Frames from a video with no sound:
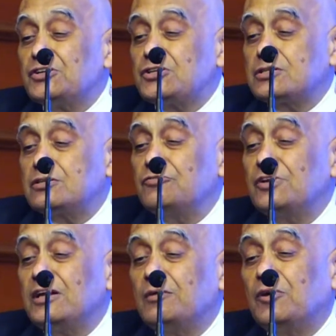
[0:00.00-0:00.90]

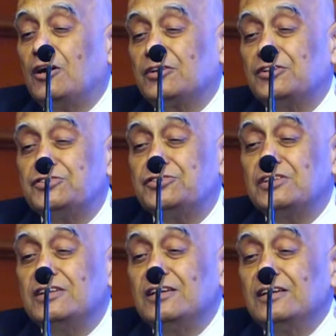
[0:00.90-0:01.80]
severe MR
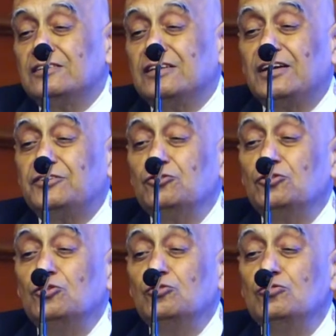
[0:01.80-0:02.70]
is that
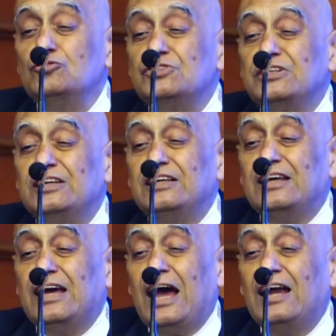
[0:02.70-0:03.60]
you lose the